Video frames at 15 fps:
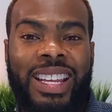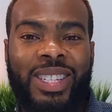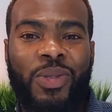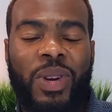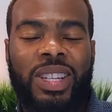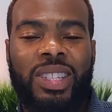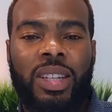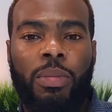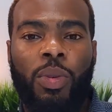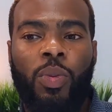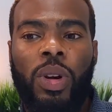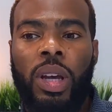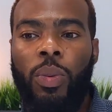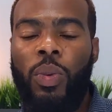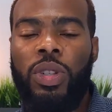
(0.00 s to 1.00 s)
That's question number
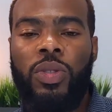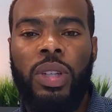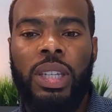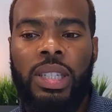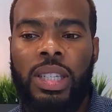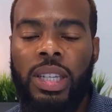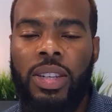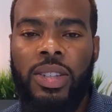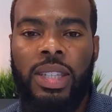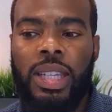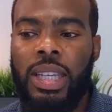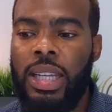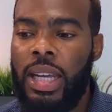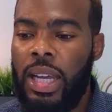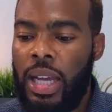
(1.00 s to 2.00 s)
one. Once you get to your
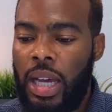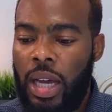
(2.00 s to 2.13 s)
seat,